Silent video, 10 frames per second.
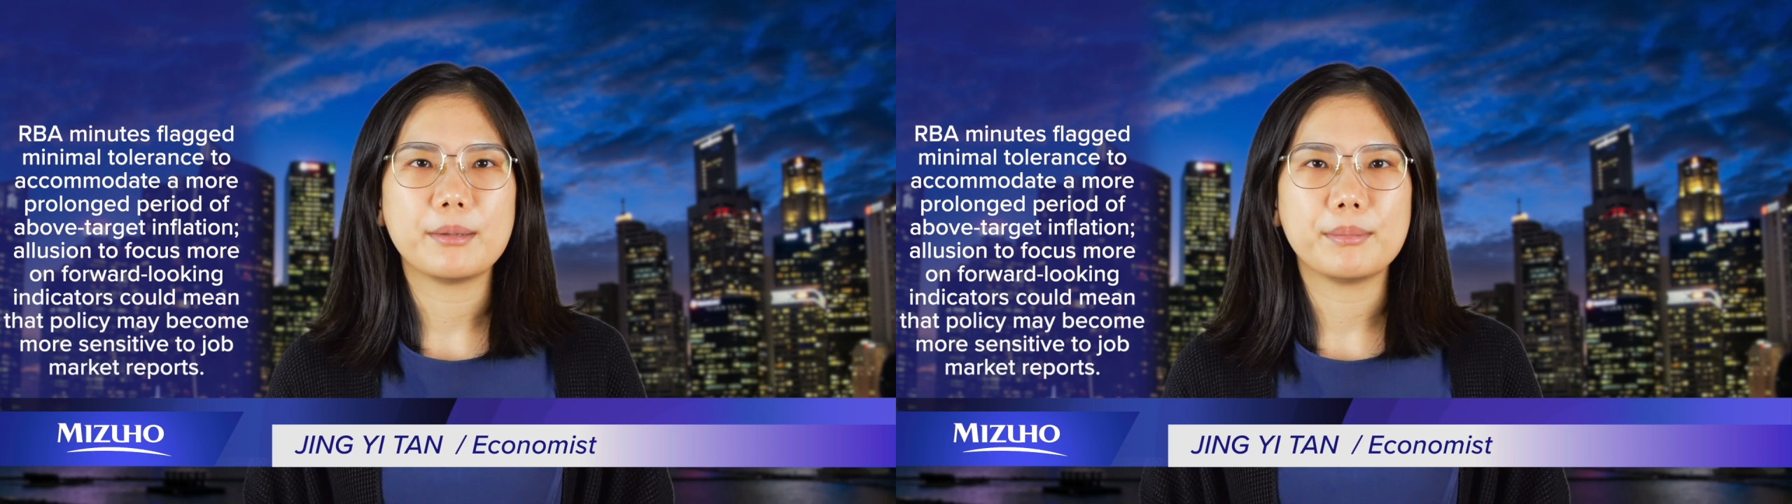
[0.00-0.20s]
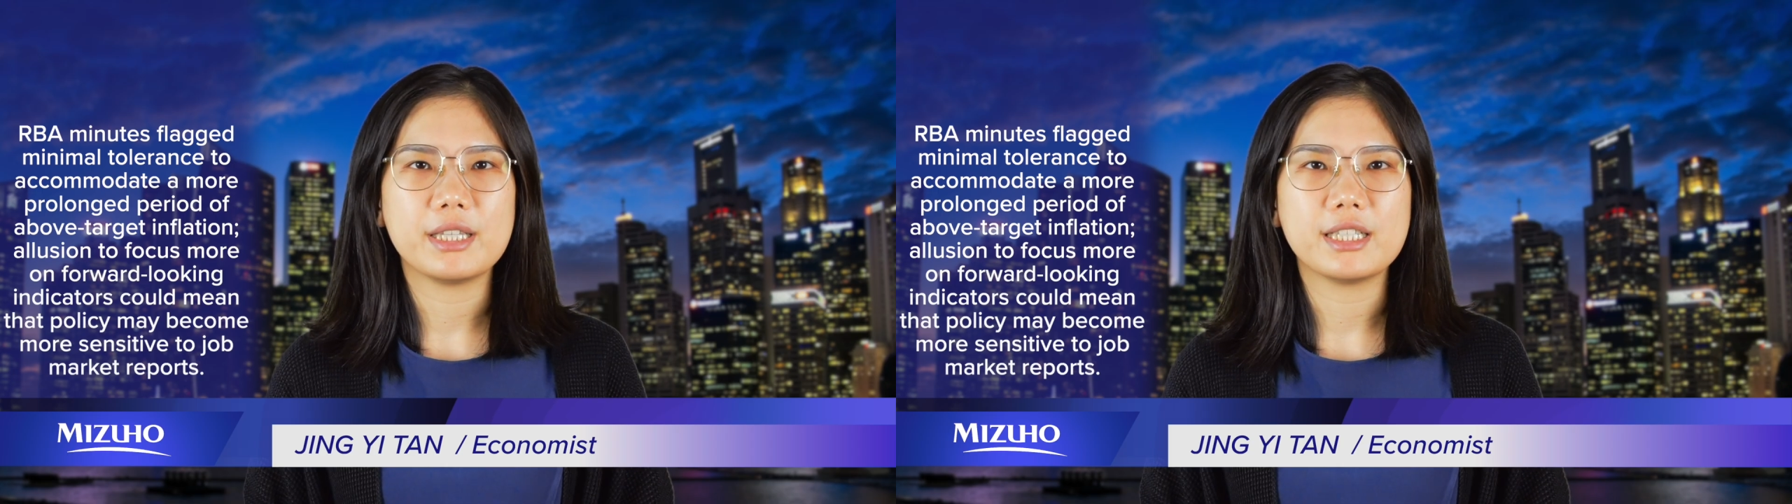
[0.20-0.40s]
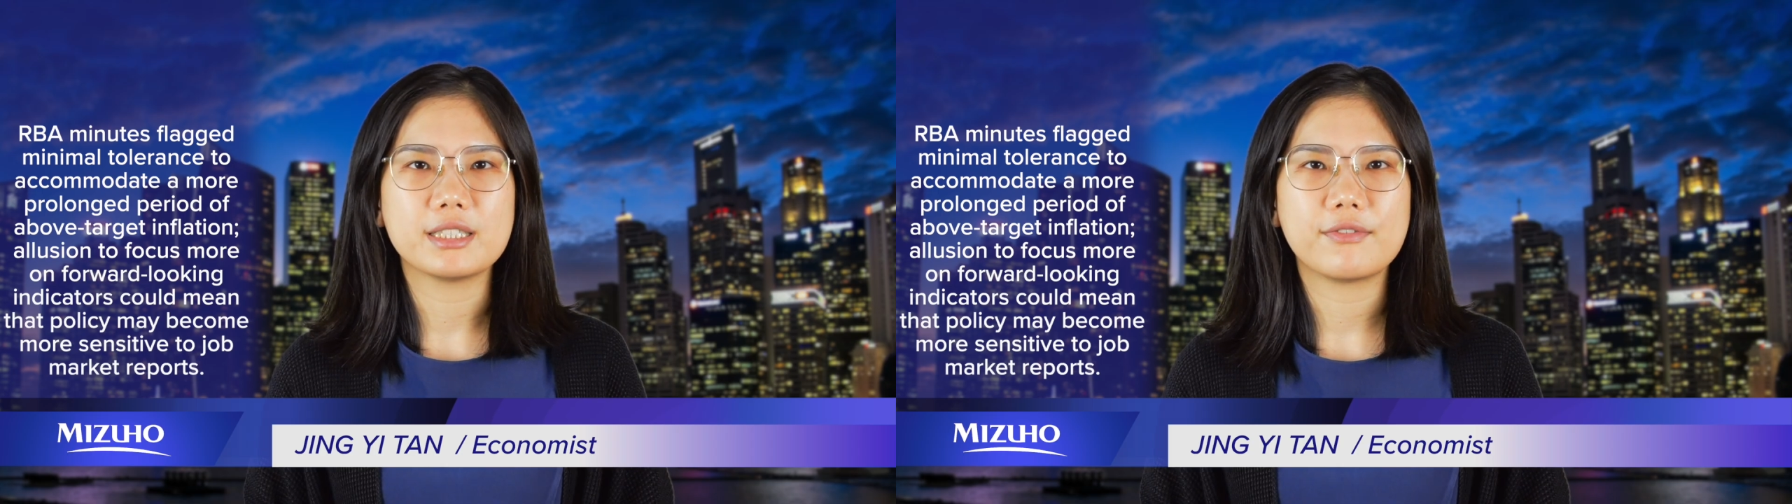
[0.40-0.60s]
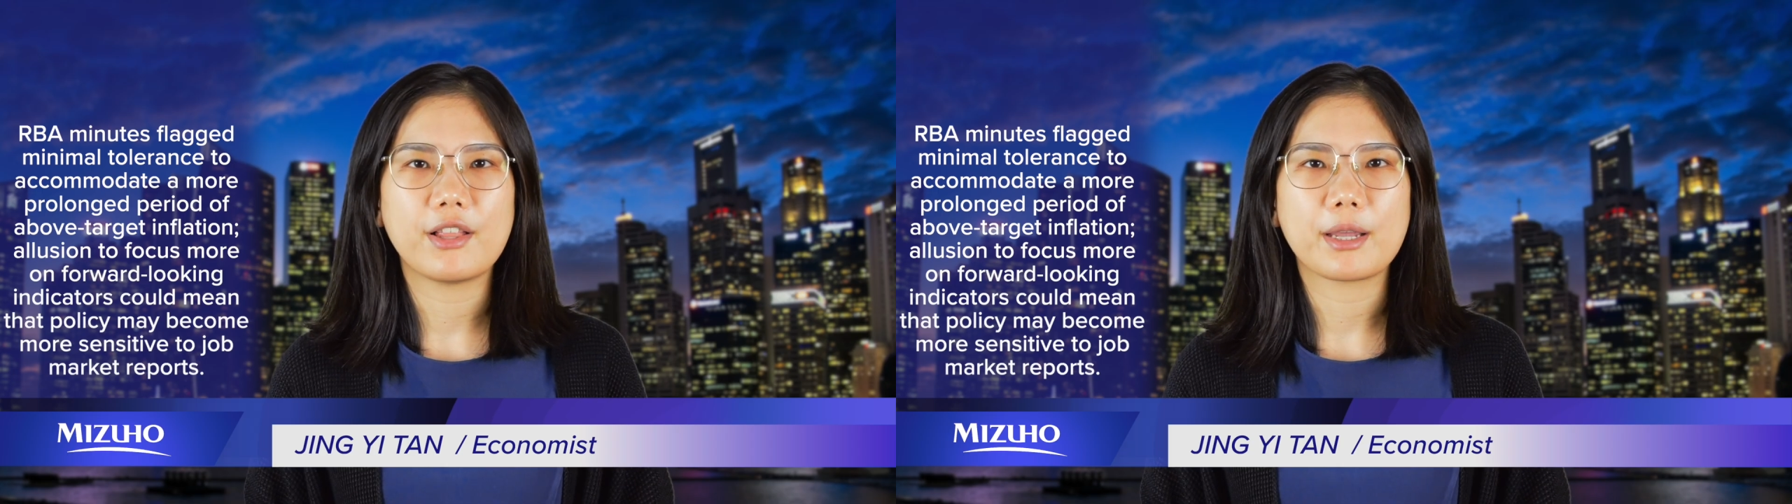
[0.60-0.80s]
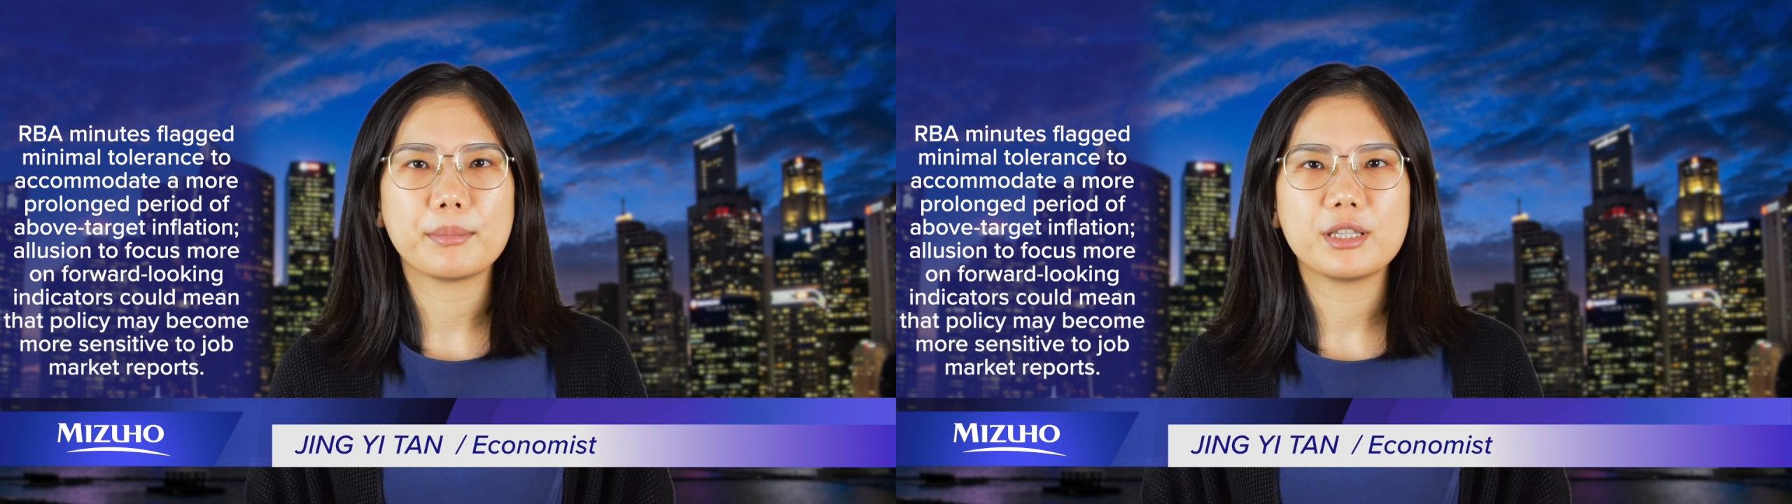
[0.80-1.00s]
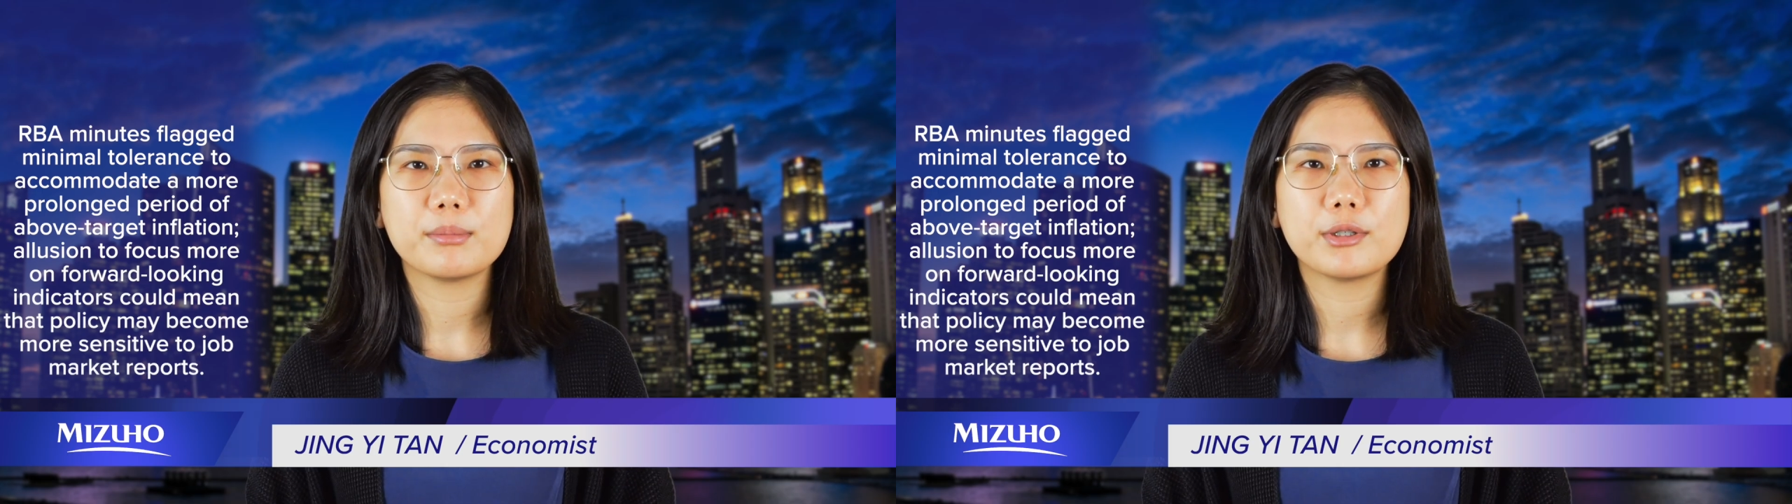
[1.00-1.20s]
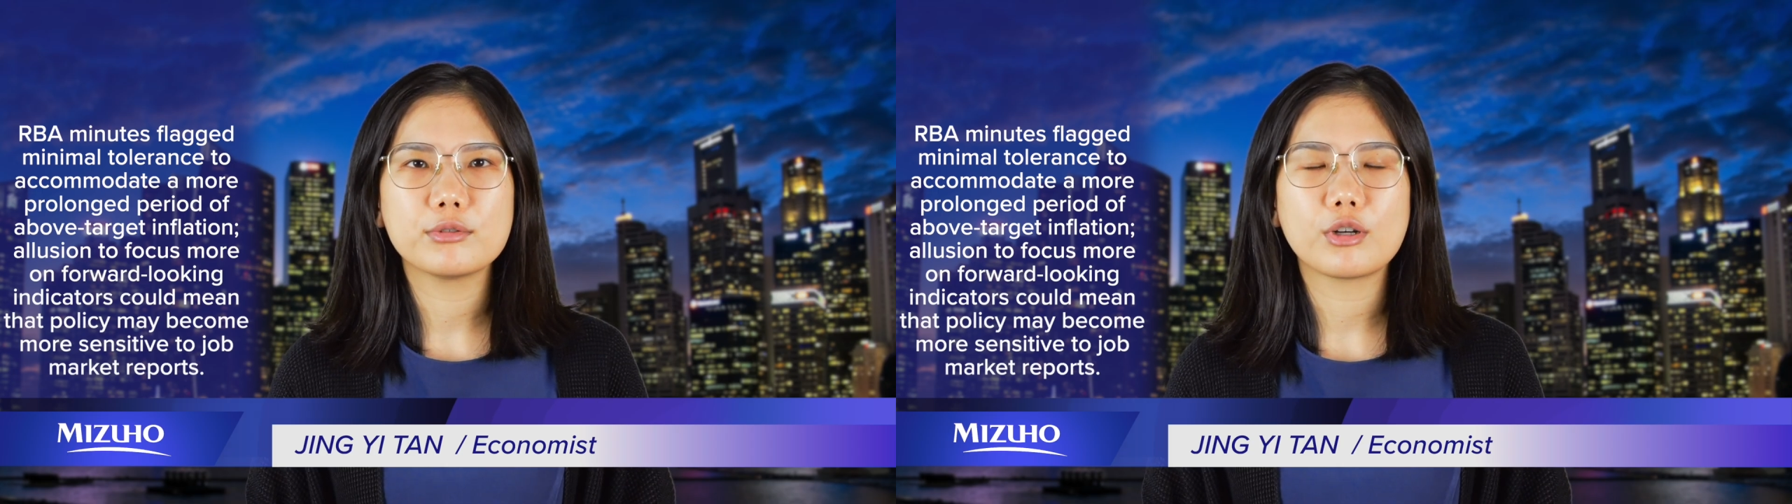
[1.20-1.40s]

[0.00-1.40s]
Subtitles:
minutes flag minimal